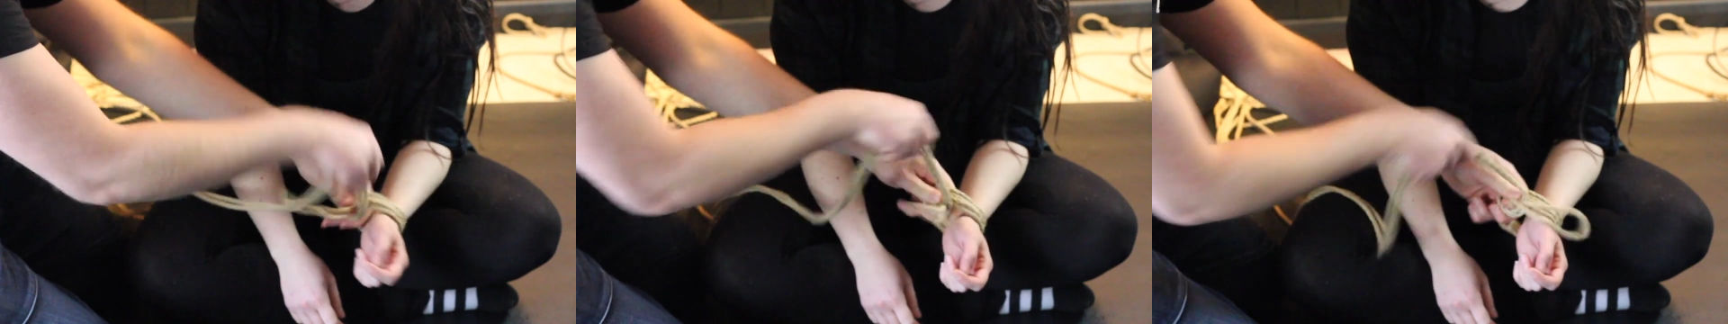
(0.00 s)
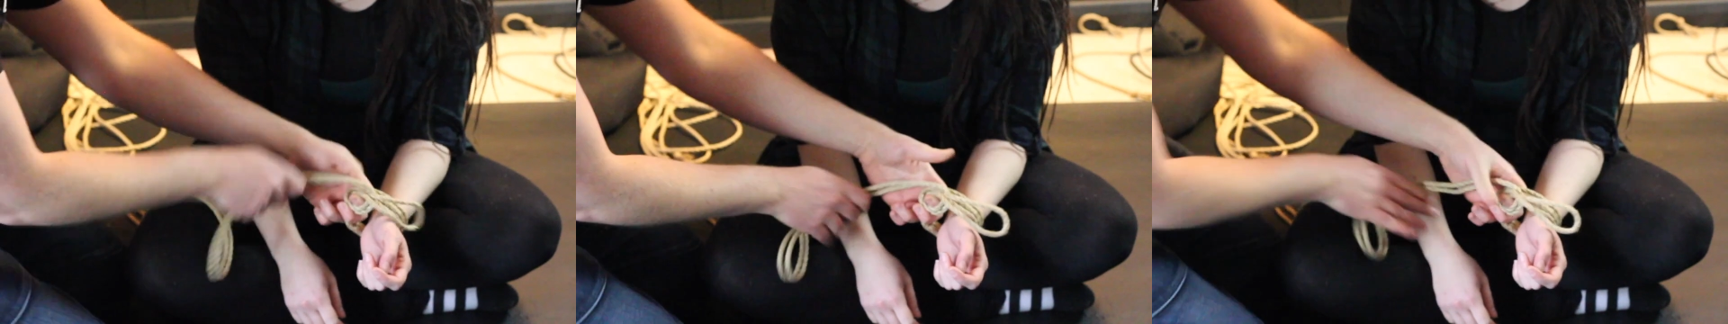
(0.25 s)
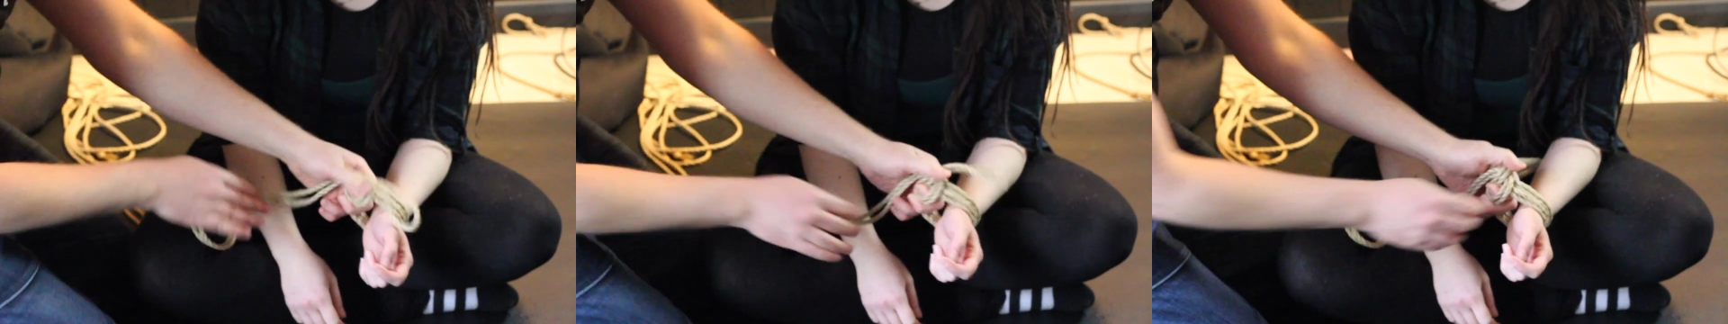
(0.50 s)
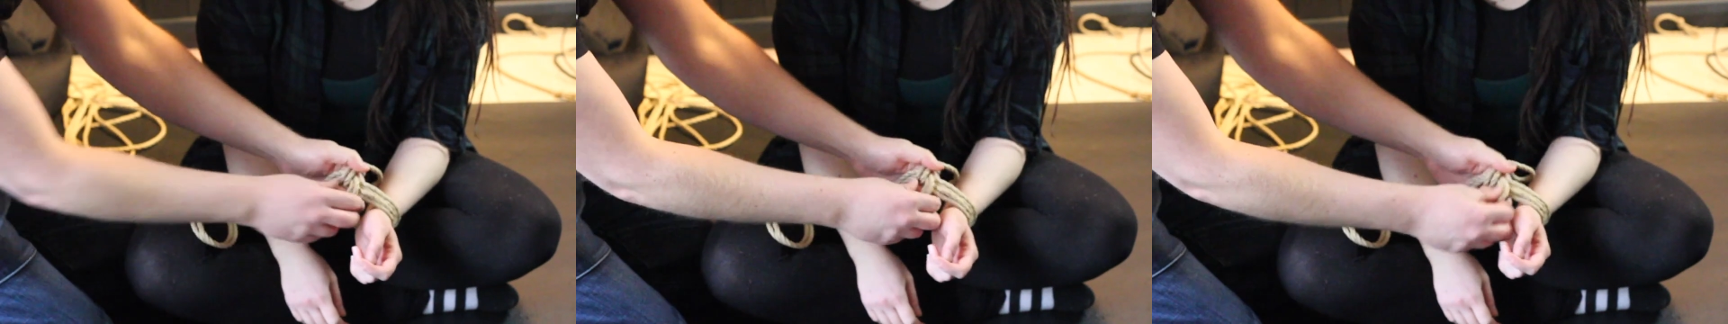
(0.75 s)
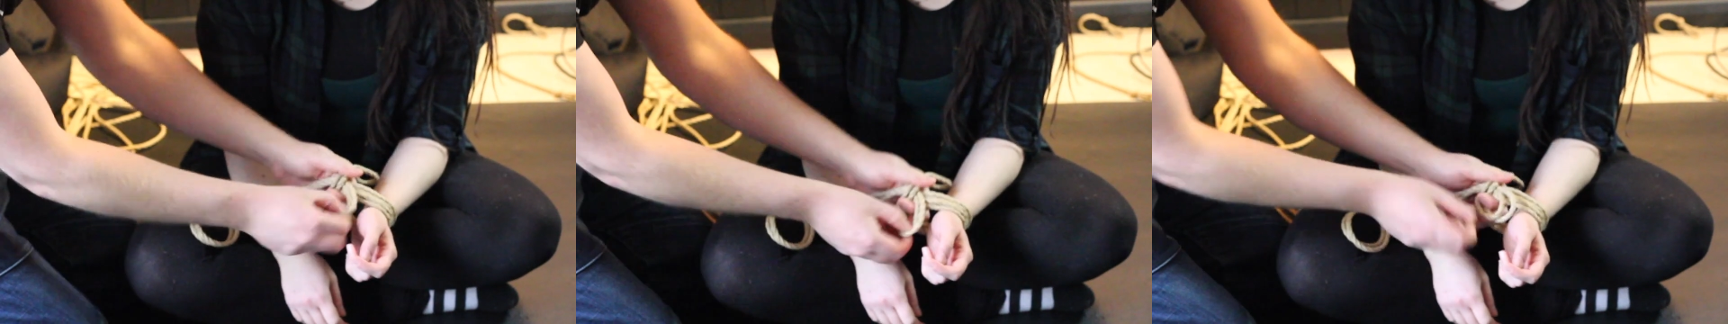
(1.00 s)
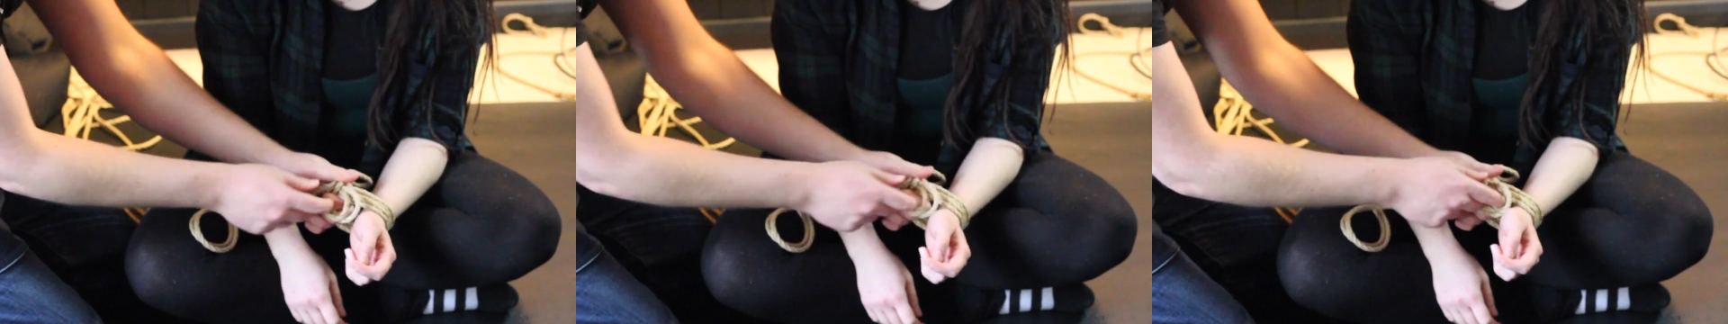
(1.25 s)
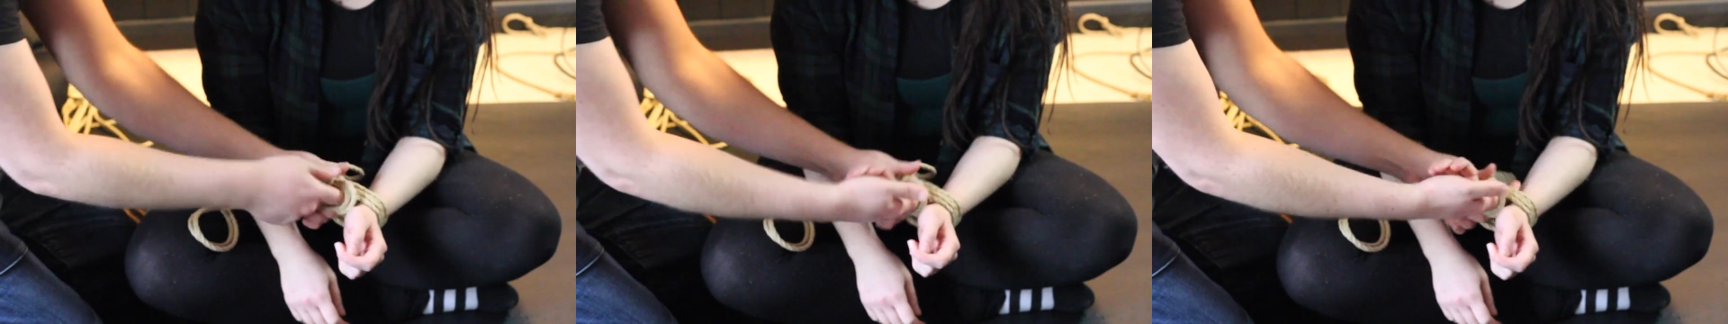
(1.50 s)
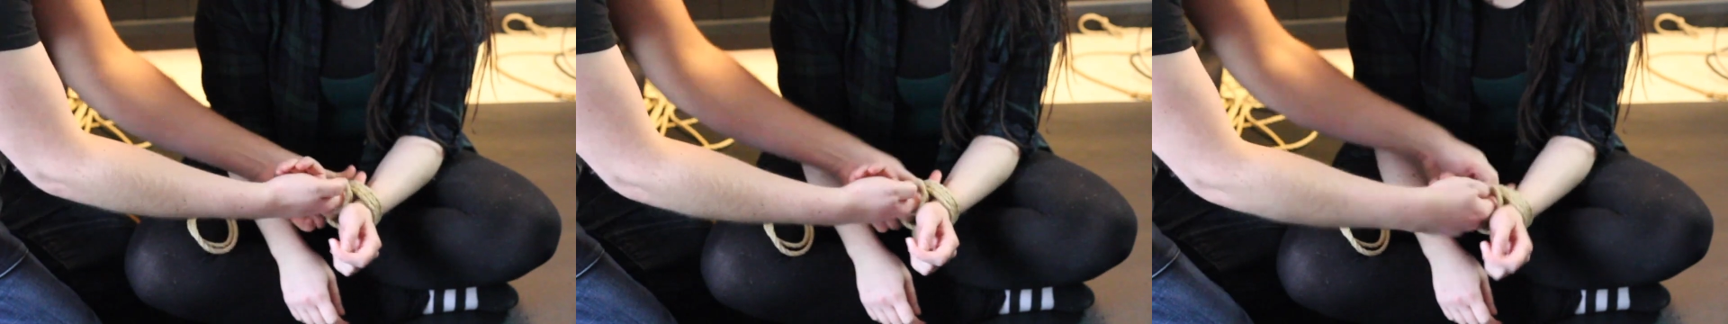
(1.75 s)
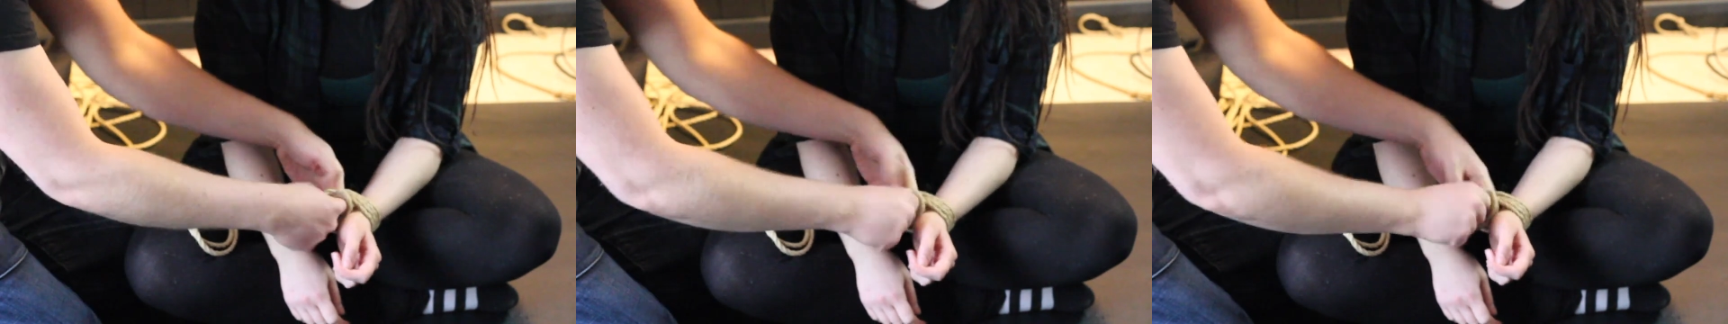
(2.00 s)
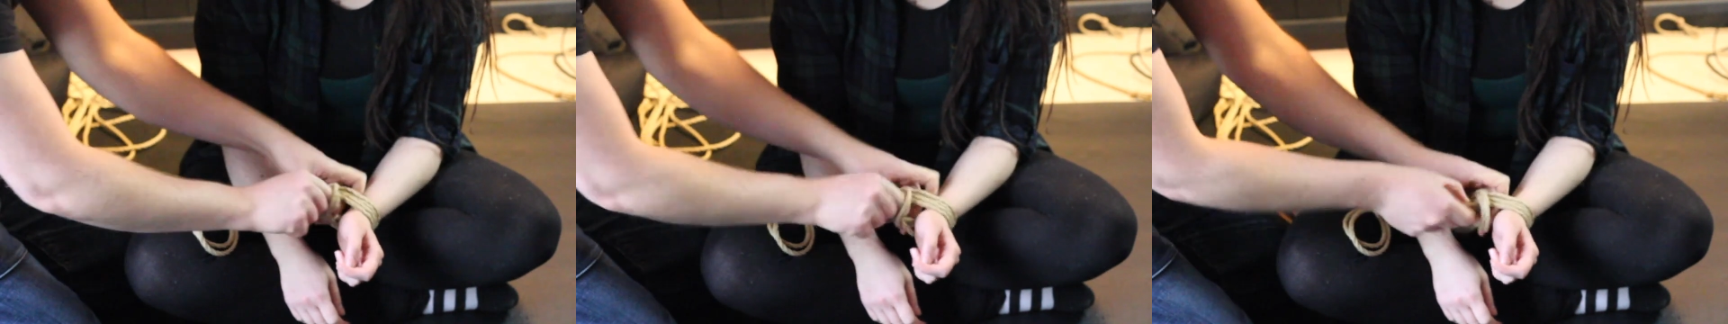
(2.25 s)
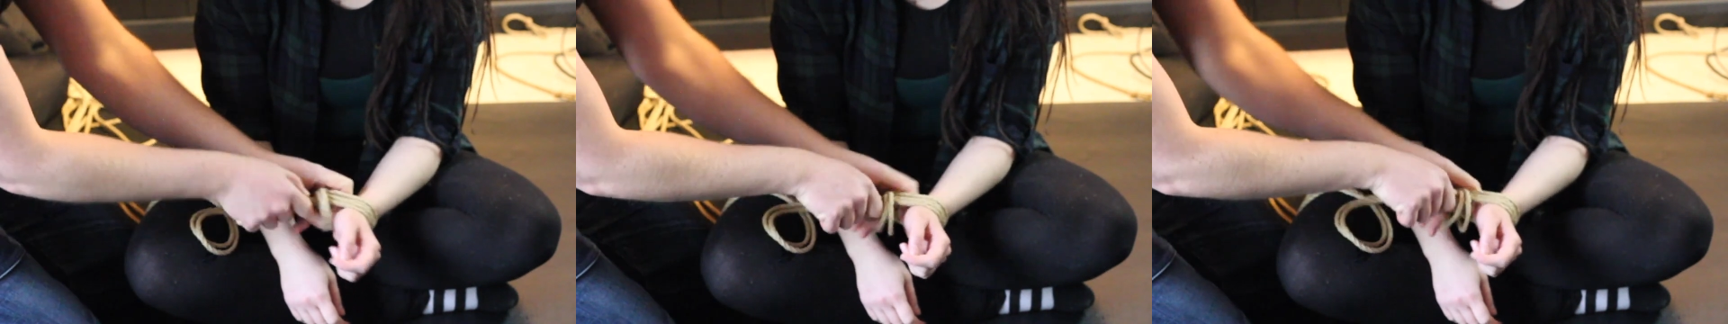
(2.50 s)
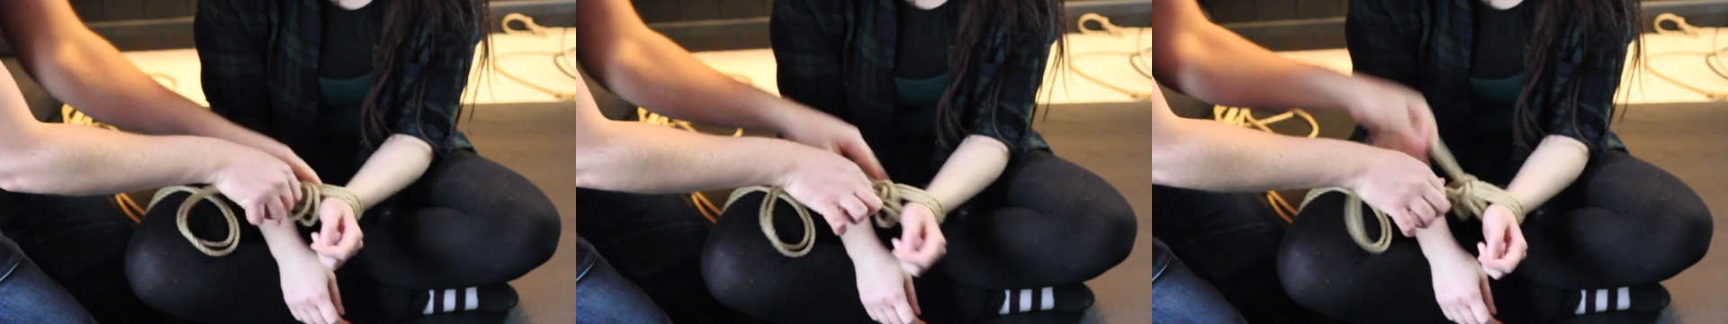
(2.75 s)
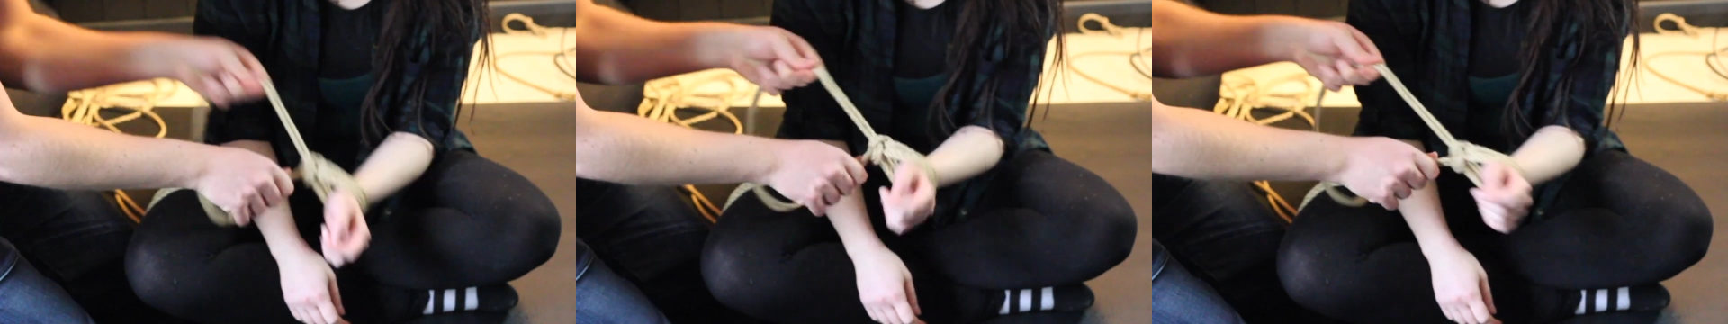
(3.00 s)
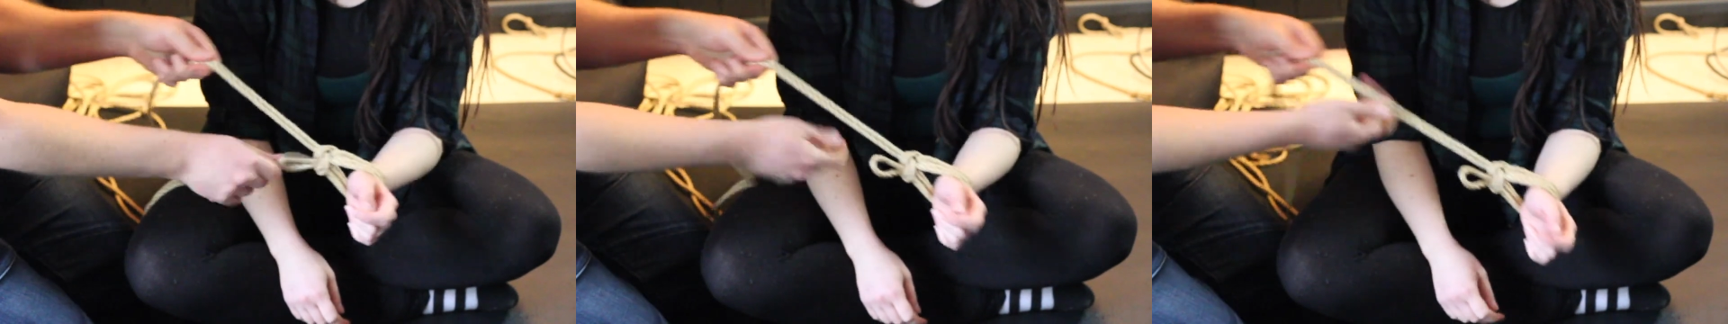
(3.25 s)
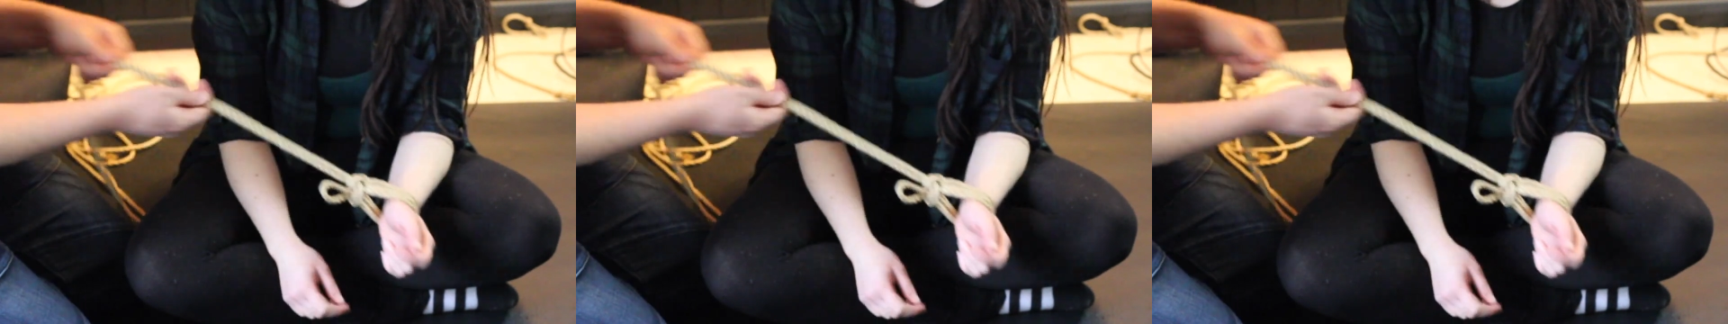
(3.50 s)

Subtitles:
No face is visible, so there are no lips to read.